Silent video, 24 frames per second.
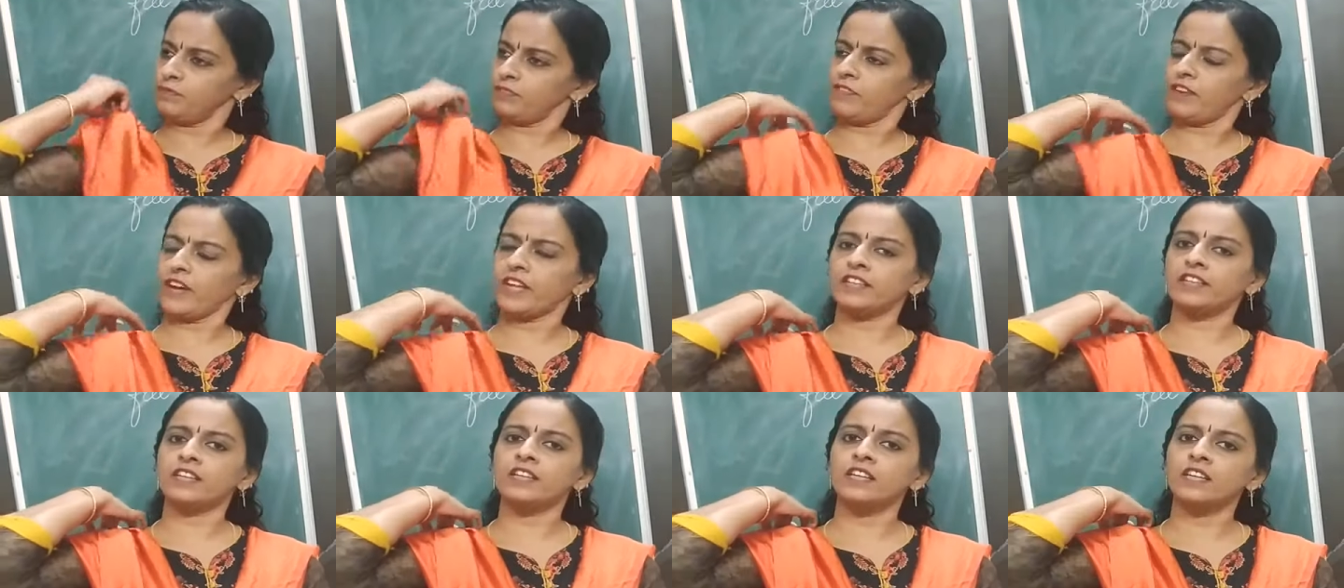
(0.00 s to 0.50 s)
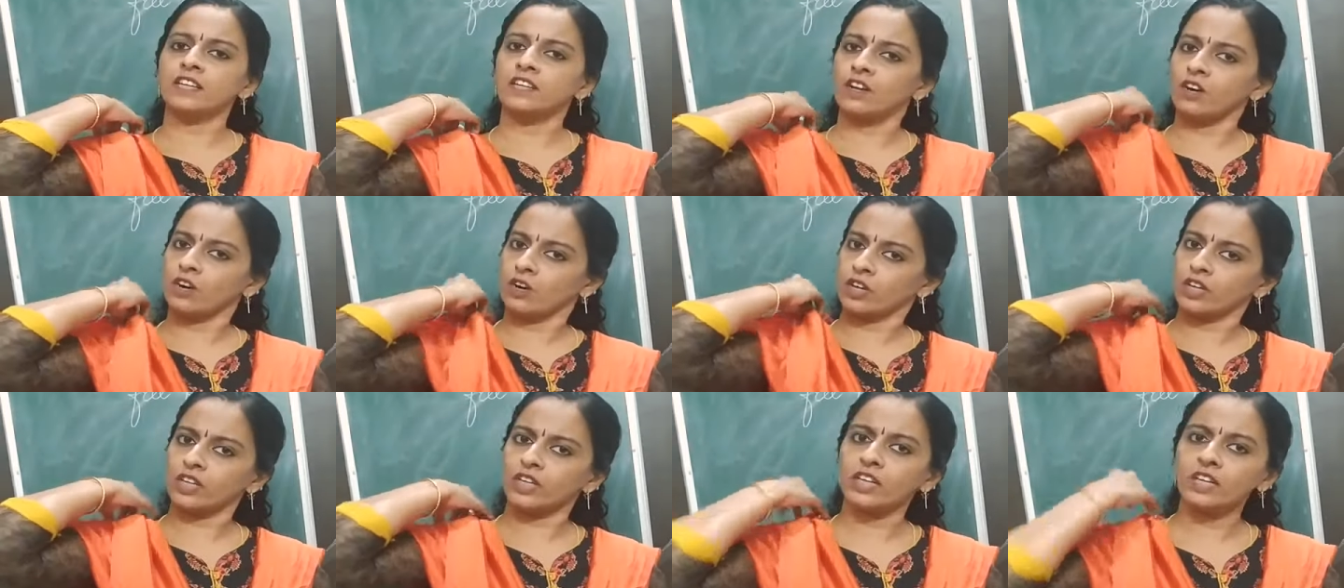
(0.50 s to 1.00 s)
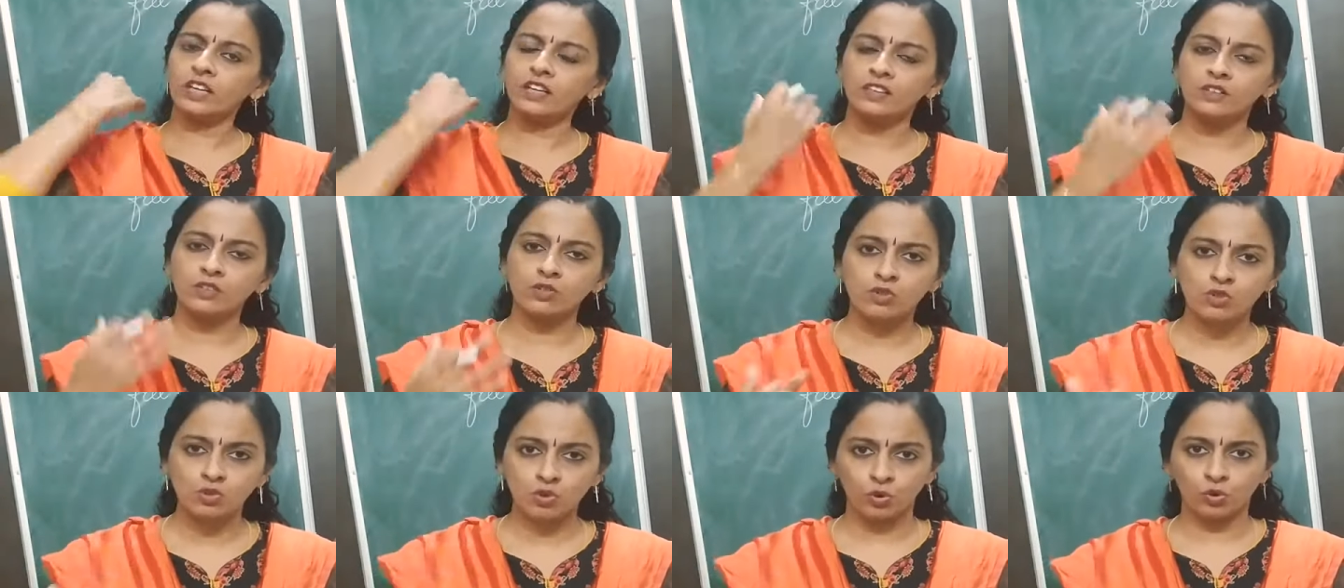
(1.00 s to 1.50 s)
feather or a
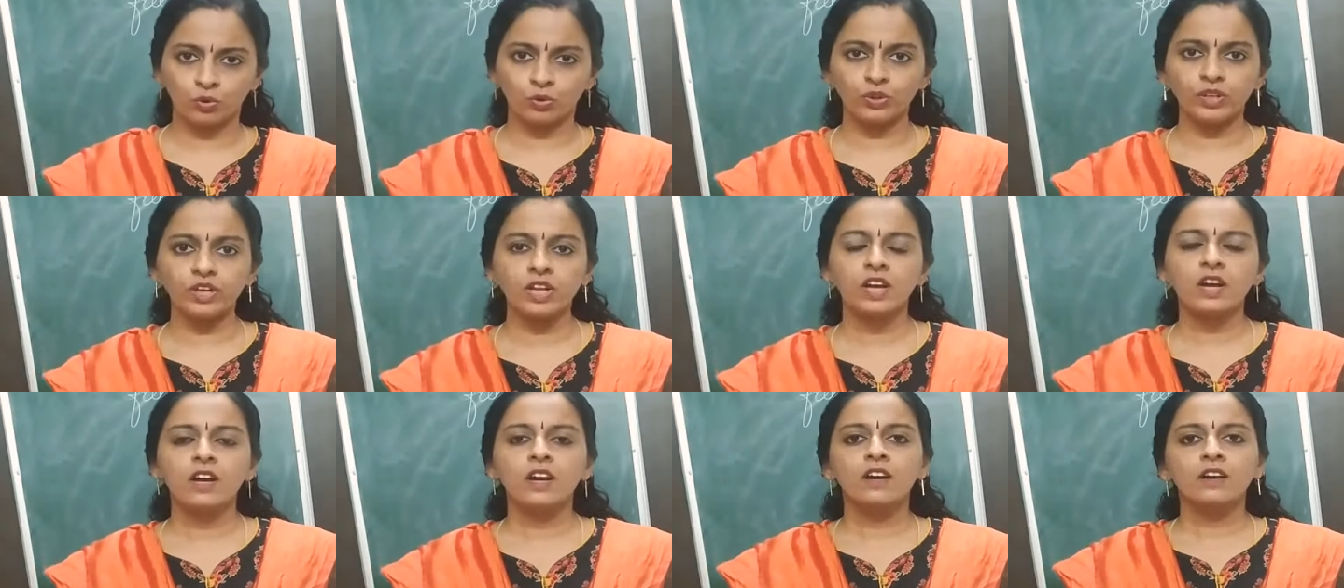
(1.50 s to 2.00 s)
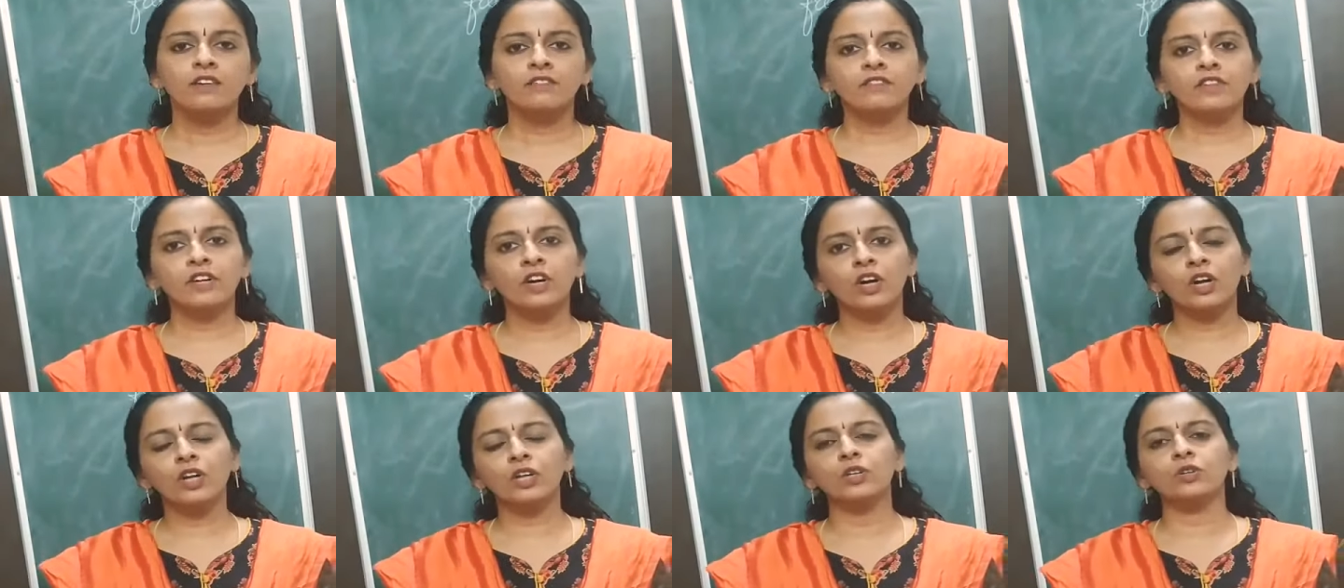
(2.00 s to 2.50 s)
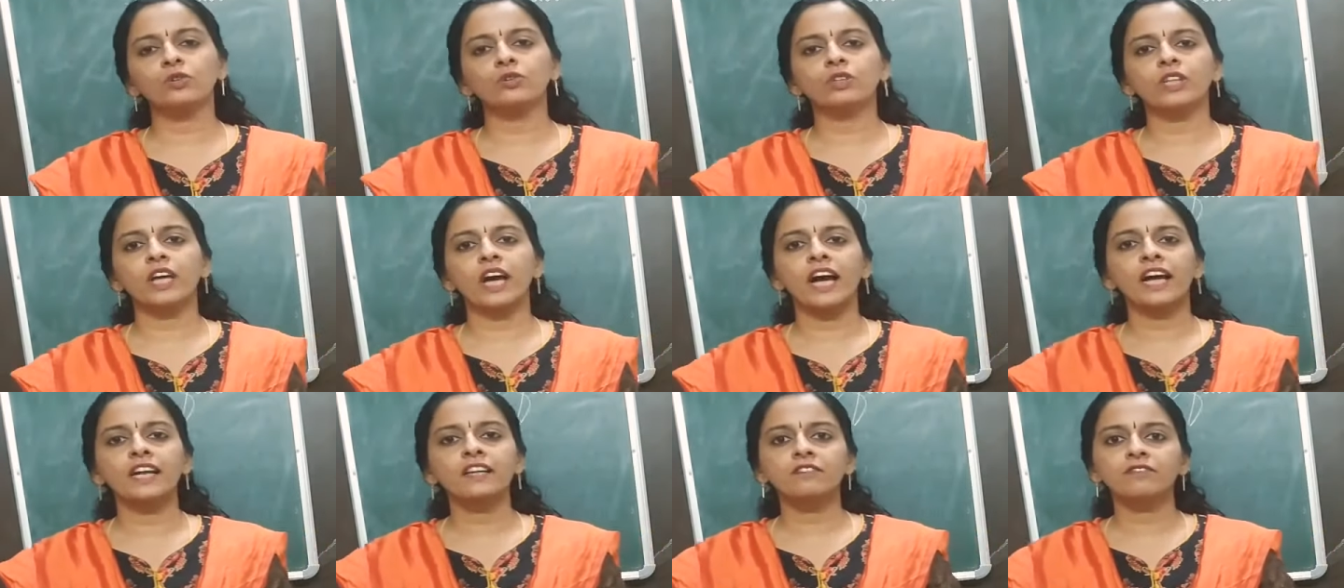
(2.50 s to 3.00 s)
stone, we all
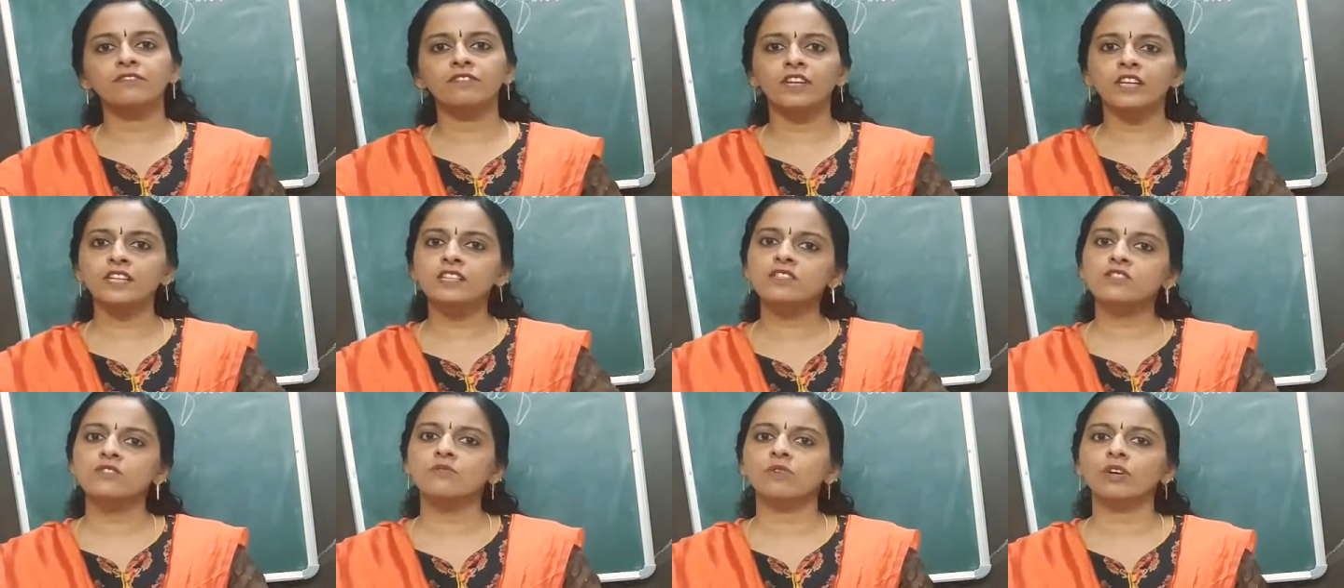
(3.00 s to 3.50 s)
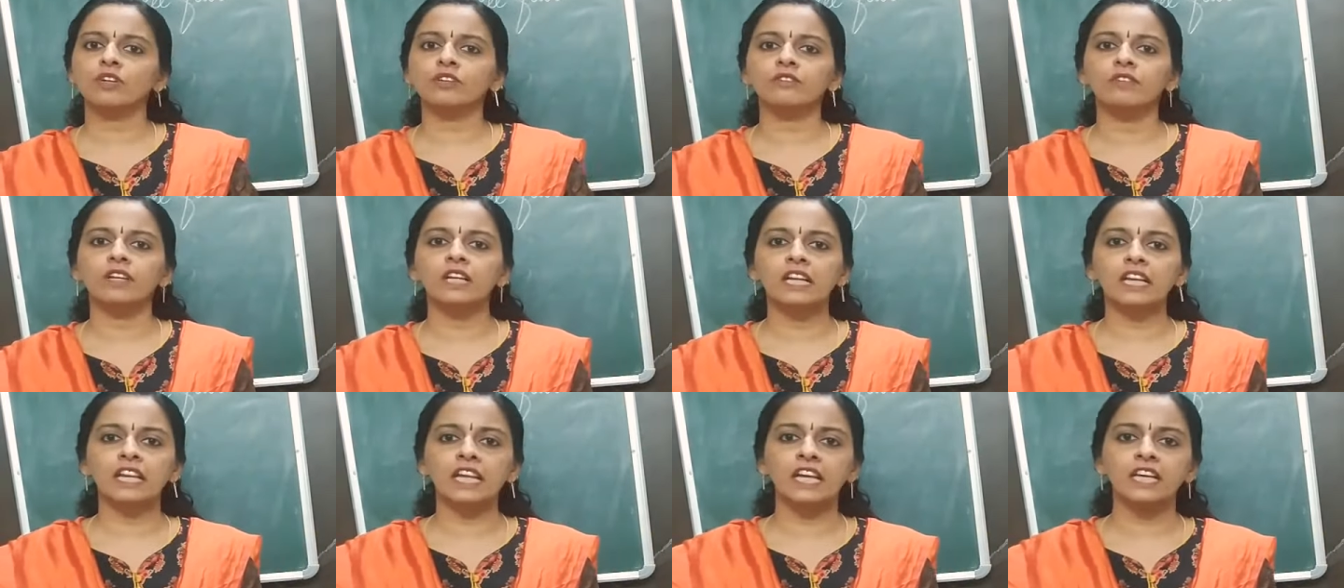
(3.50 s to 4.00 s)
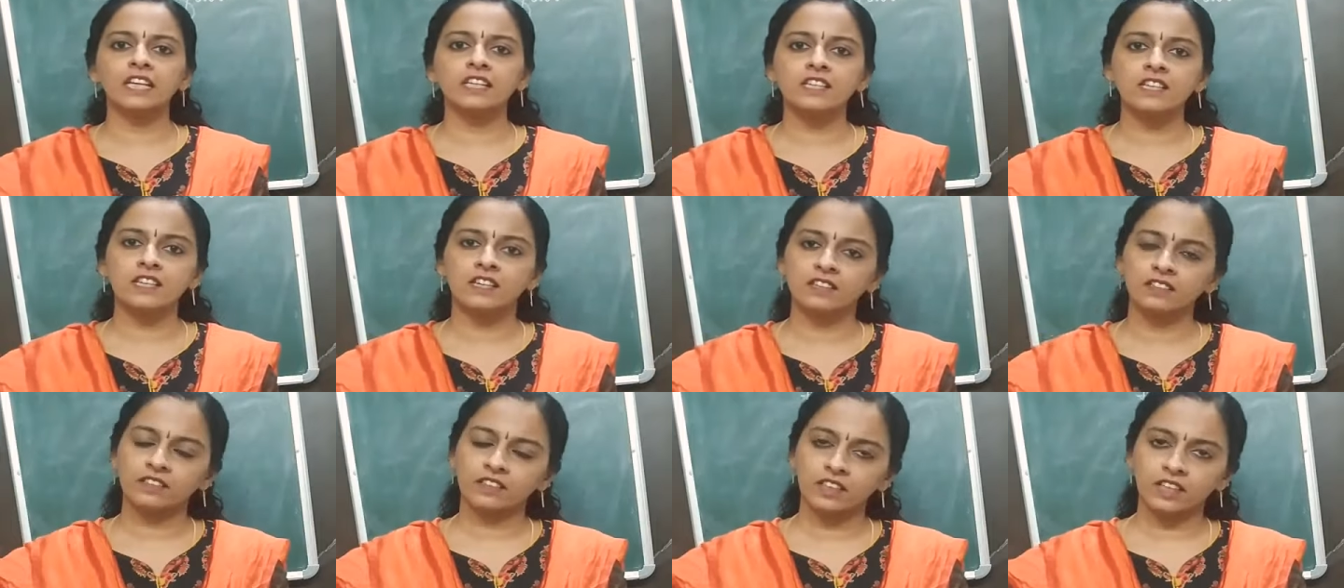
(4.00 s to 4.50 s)
know that first what will reach?